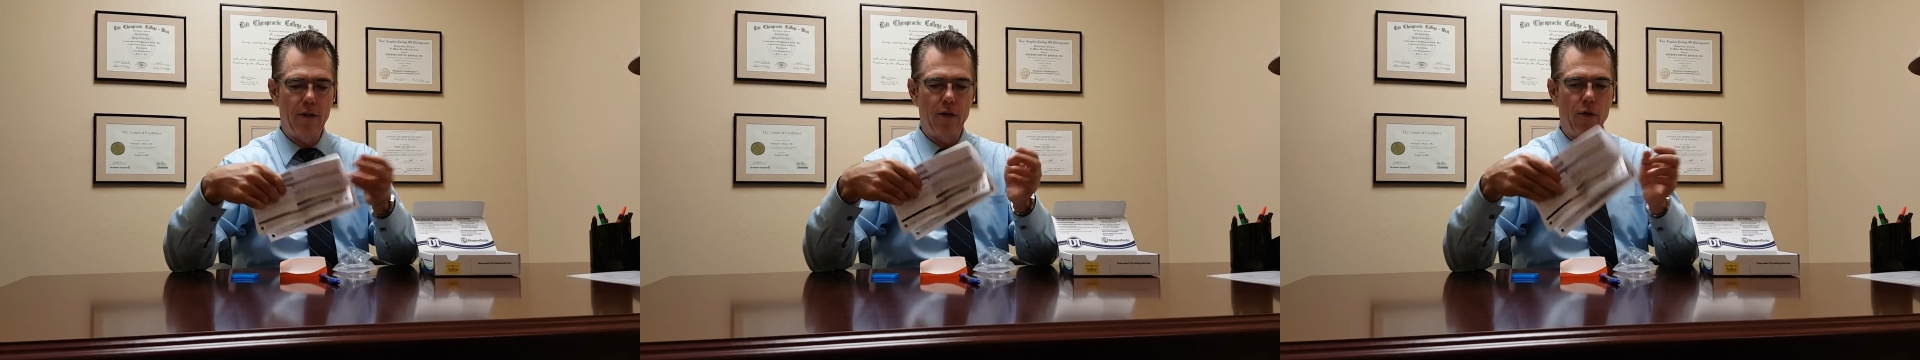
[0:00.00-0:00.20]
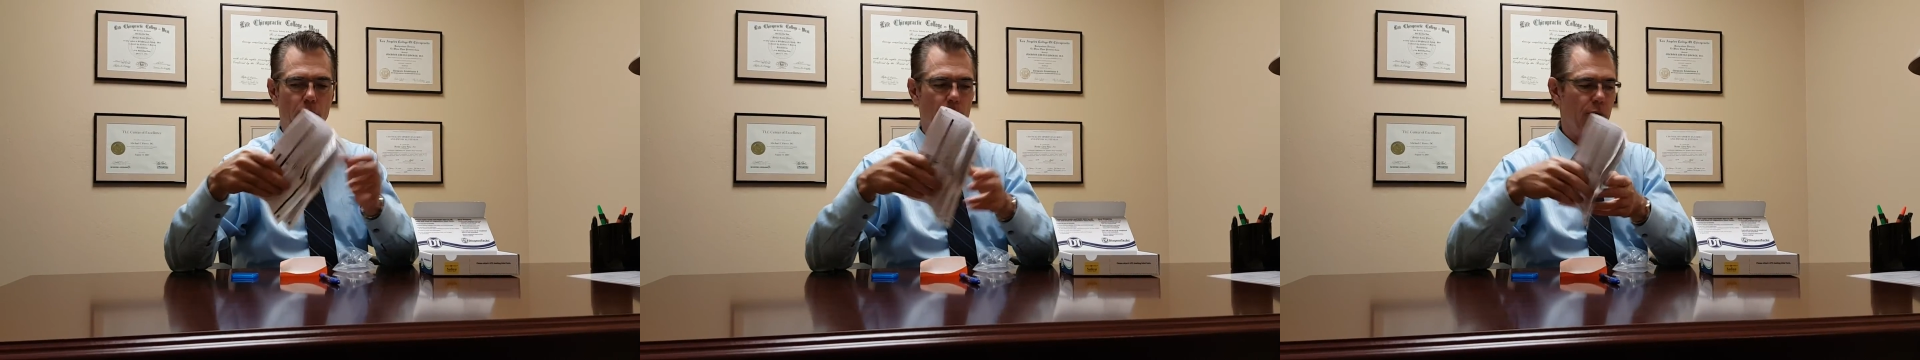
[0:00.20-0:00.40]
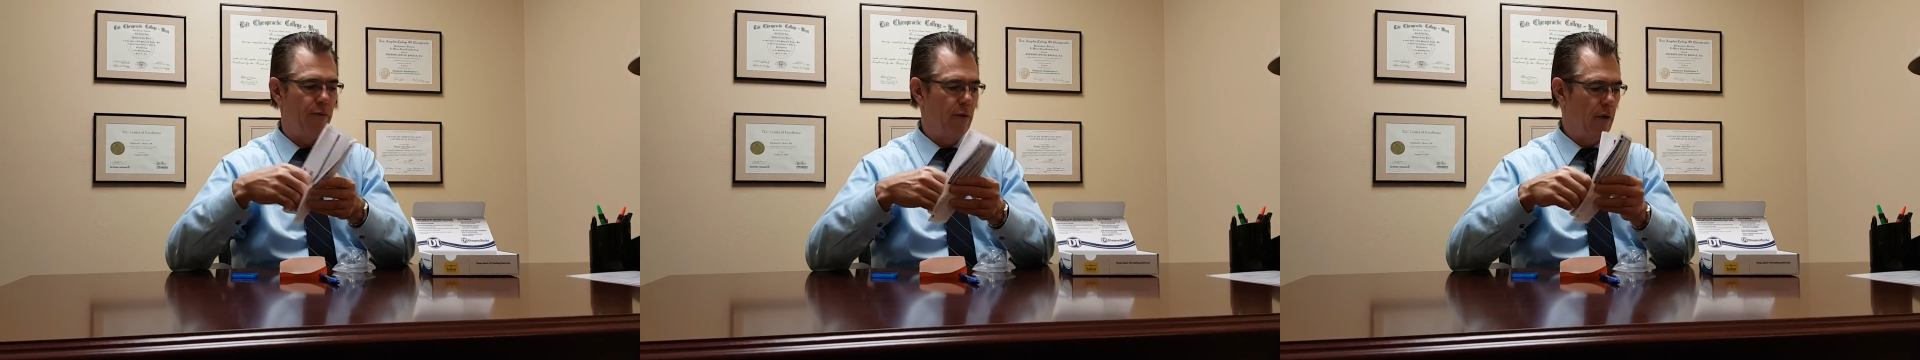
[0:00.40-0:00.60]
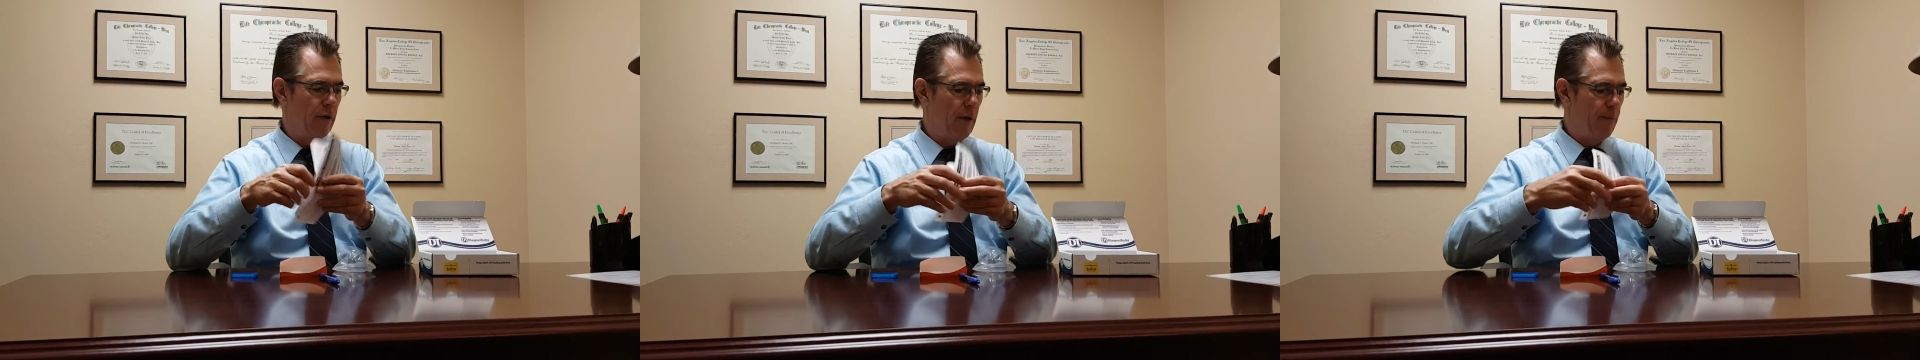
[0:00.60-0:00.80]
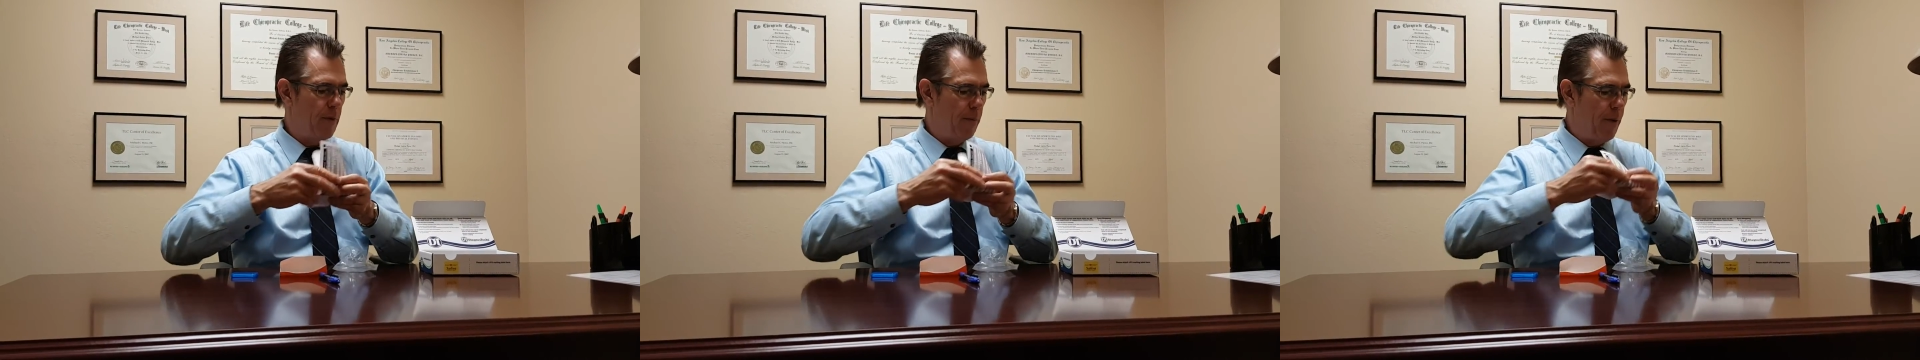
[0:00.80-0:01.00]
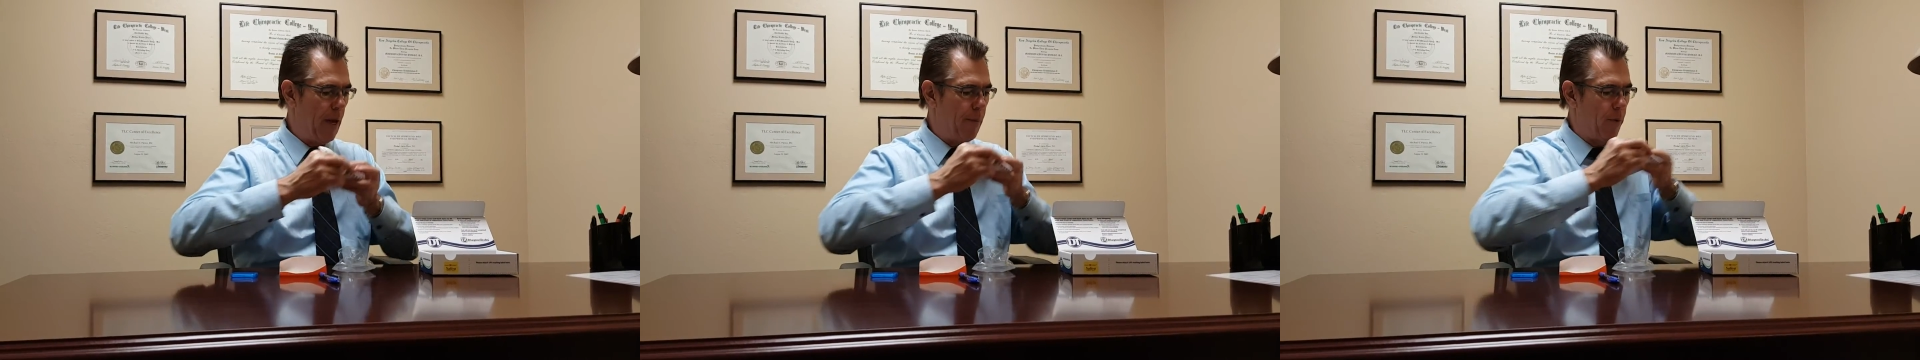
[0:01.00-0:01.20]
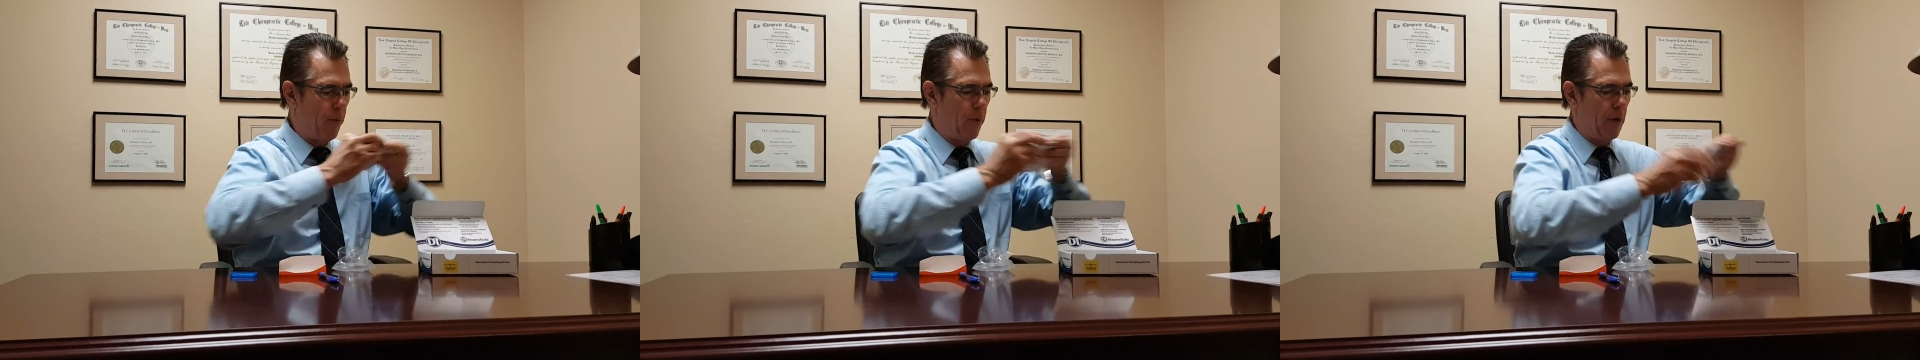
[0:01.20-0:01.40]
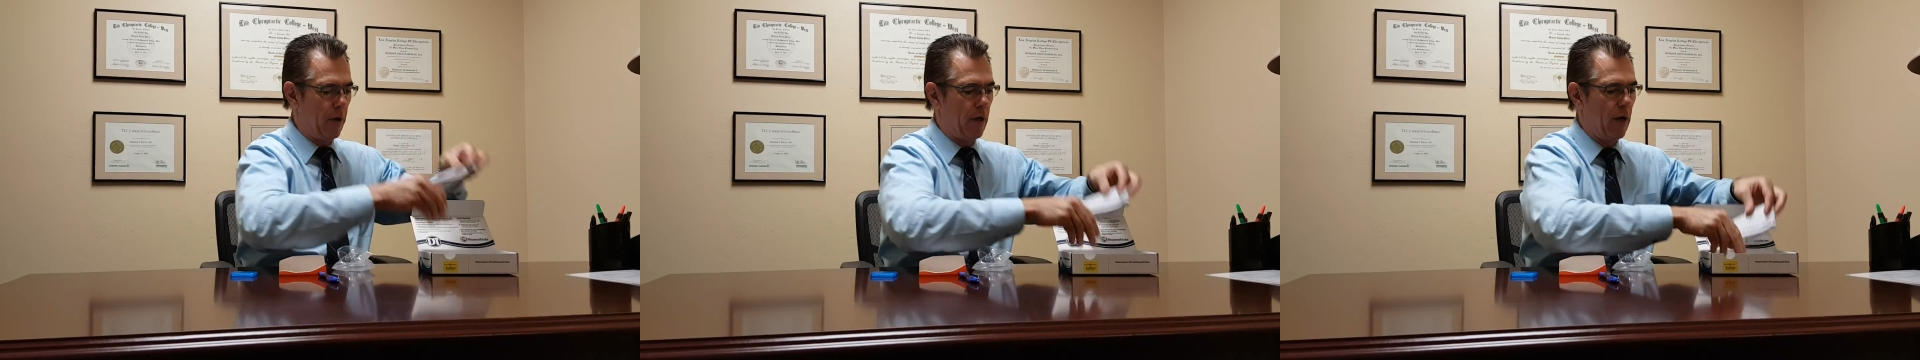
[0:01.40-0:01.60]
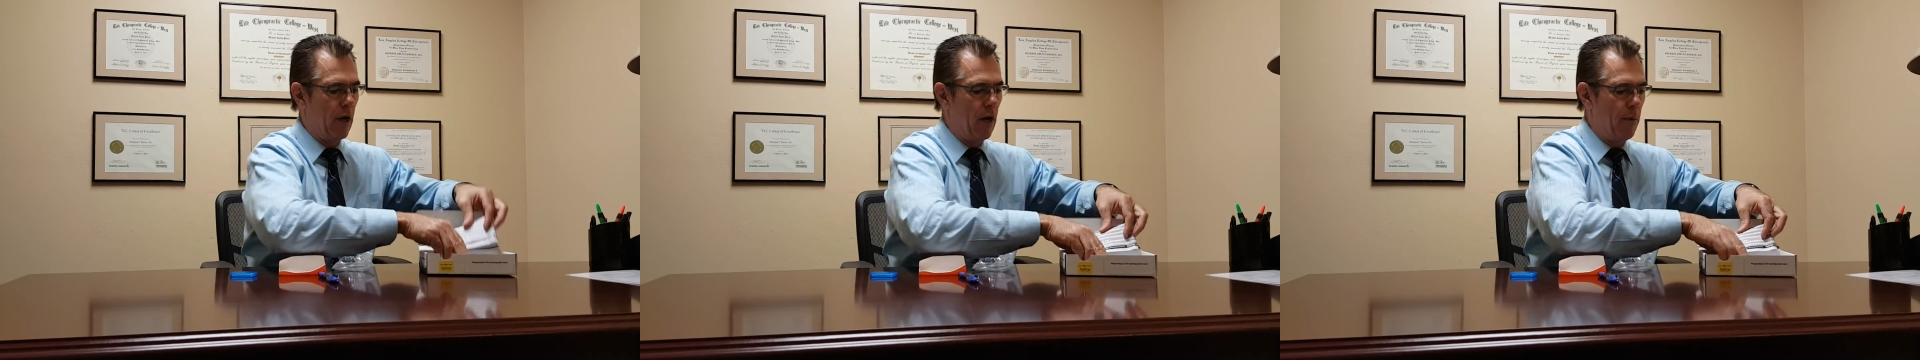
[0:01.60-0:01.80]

You will fold up the paperwork,